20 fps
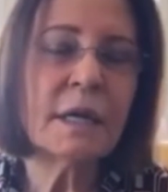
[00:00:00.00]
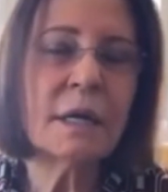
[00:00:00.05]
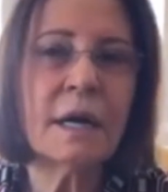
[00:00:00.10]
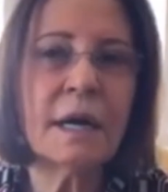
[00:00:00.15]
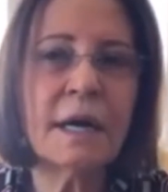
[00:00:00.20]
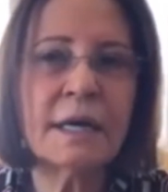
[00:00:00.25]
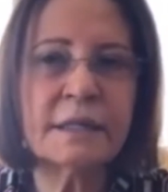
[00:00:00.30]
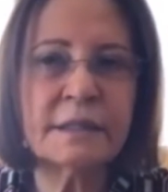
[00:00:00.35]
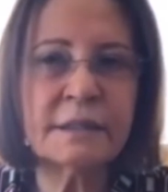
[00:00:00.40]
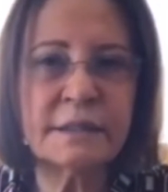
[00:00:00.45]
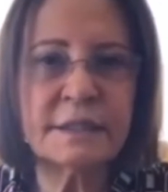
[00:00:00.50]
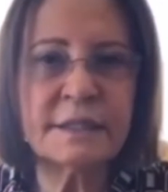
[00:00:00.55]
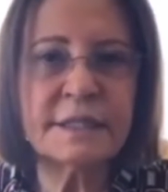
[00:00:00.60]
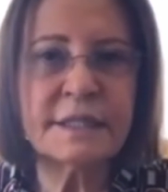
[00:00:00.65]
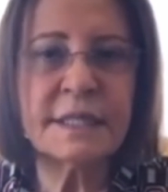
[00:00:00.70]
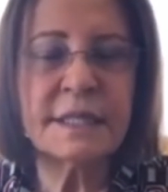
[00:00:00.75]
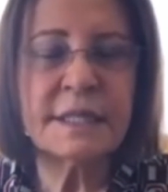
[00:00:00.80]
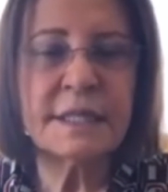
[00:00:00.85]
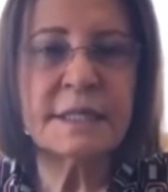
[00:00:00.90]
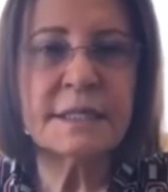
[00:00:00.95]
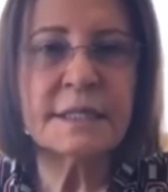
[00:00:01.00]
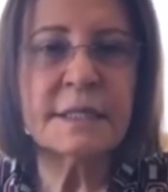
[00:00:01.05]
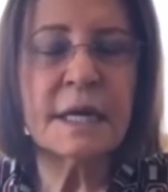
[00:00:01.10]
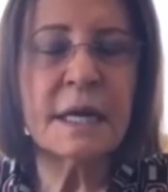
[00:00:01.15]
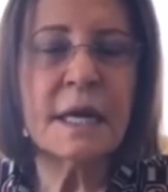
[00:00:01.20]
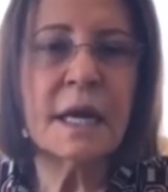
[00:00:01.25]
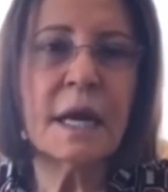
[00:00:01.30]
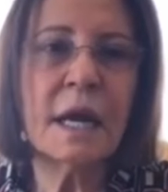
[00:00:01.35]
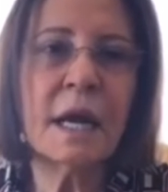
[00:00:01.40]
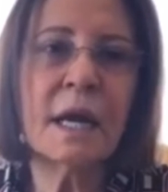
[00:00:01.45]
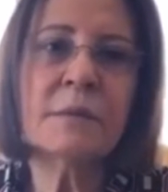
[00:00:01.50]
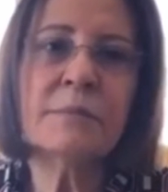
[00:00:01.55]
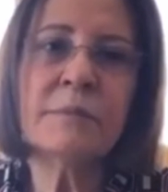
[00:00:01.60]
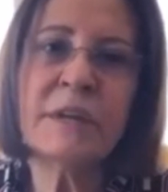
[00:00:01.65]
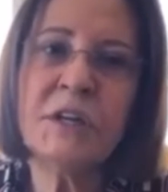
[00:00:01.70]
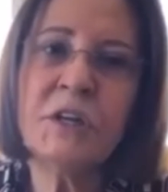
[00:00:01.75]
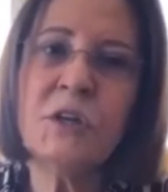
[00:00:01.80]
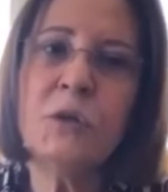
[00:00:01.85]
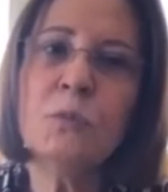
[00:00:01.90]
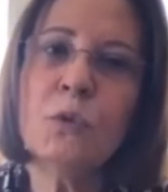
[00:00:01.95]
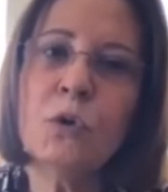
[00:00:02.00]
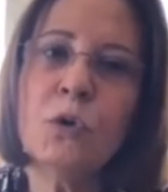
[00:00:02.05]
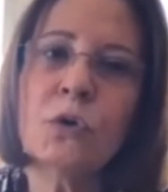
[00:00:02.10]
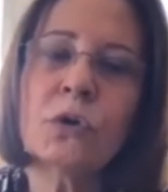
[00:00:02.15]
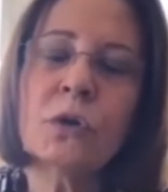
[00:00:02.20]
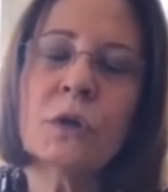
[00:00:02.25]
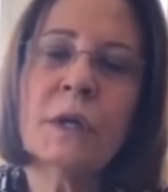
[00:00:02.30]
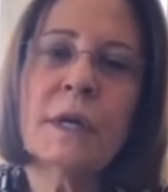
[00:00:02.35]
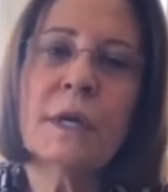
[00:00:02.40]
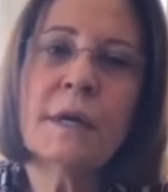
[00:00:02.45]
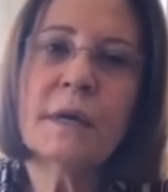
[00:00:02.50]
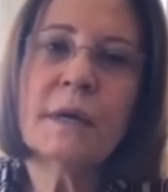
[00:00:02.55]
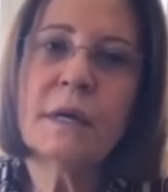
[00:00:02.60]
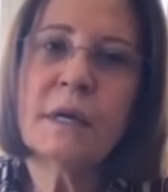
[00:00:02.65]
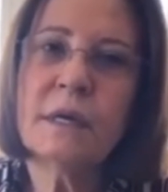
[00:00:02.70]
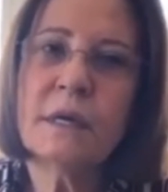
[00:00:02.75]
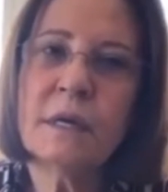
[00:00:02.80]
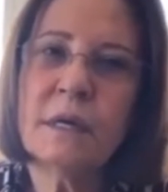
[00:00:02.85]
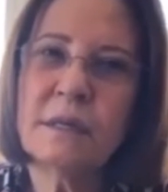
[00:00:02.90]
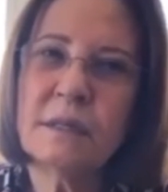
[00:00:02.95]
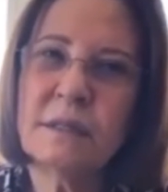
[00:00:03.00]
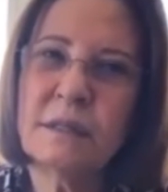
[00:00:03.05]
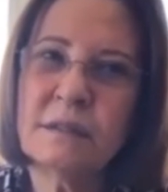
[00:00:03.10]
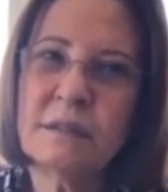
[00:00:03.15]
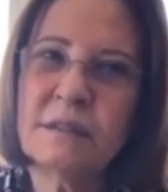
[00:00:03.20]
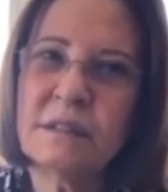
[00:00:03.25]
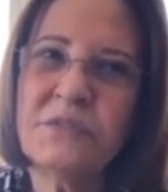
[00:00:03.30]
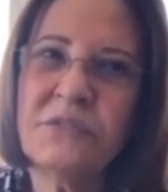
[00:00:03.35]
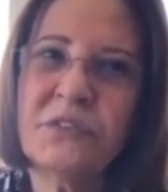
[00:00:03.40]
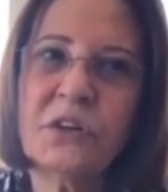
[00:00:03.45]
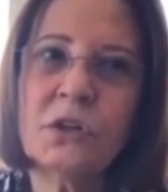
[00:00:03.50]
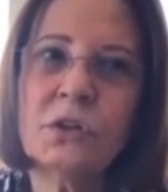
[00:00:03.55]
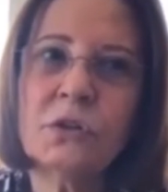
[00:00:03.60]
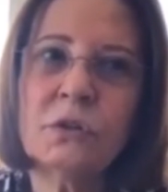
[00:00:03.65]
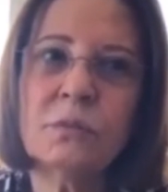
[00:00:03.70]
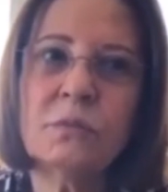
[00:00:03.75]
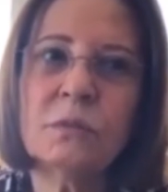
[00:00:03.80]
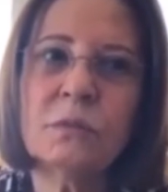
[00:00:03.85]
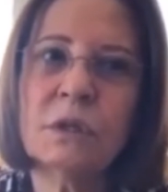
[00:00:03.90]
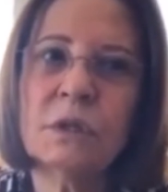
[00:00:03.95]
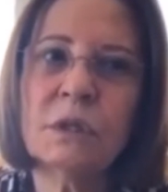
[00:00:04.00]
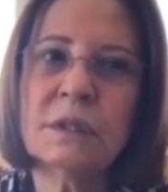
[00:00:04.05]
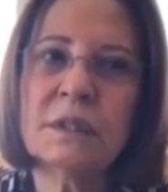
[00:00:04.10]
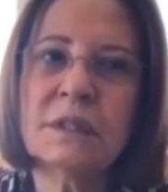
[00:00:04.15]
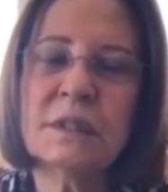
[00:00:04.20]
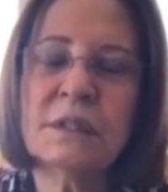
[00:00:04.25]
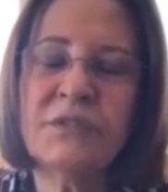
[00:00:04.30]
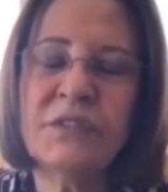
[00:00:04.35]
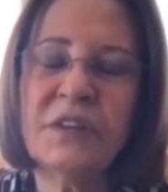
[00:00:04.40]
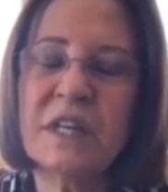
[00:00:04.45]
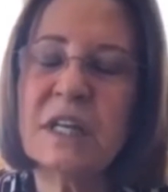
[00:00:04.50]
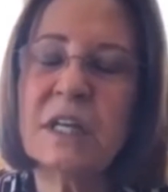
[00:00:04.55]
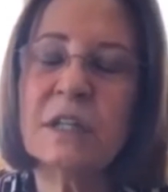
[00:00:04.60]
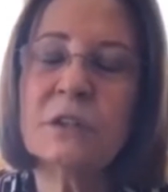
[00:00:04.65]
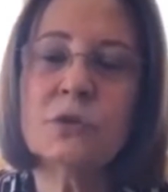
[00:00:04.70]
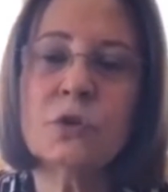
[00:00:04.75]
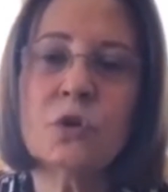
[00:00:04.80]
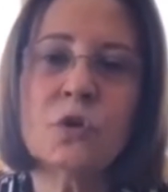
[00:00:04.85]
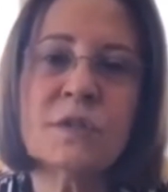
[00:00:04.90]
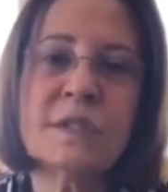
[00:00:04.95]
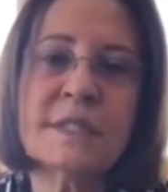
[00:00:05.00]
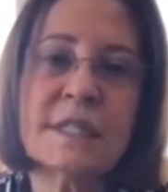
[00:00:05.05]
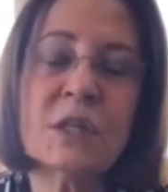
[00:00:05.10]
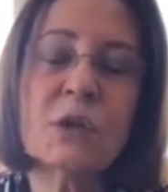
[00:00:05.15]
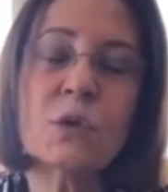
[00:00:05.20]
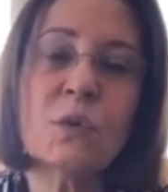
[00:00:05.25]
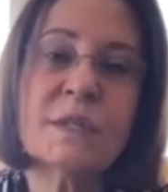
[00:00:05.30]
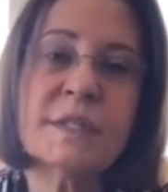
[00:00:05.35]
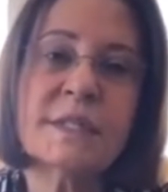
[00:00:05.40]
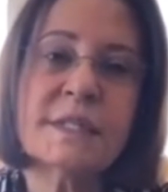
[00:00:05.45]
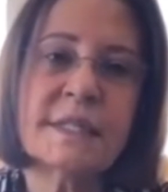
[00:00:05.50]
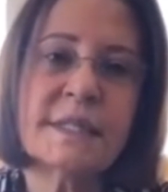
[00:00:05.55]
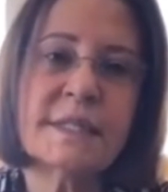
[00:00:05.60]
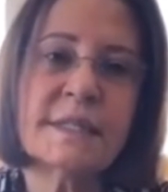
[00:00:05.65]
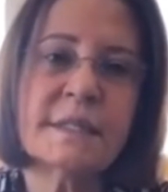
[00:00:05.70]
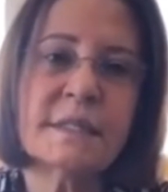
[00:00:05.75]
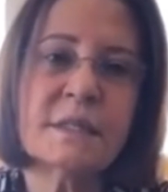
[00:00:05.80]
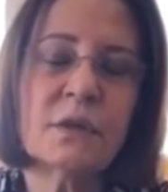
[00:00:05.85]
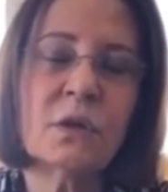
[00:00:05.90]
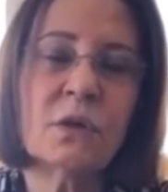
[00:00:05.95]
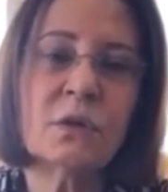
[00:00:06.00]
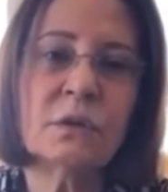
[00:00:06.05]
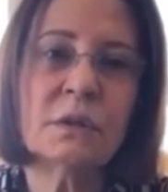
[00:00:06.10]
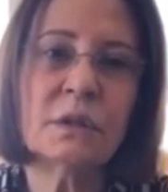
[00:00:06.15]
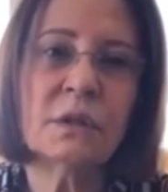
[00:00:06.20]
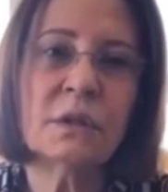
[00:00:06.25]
heart disease, and many more uh, different uh, difficult consequences or